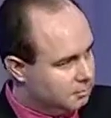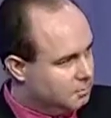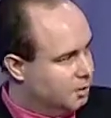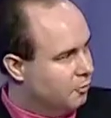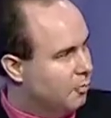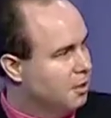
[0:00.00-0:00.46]

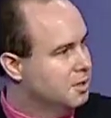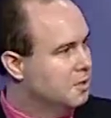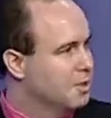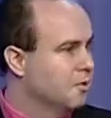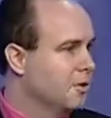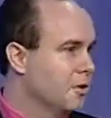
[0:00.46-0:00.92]
So for us, it
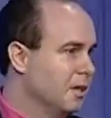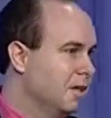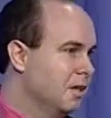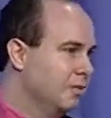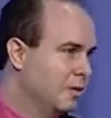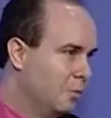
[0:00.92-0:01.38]
was a very
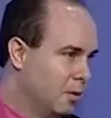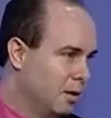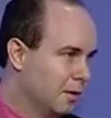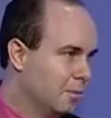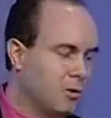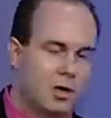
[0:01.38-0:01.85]
easy
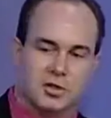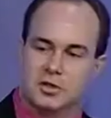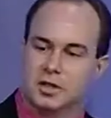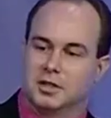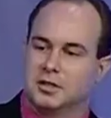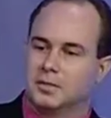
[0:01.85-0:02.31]
win
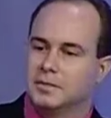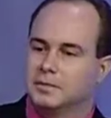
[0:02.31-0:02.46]
project.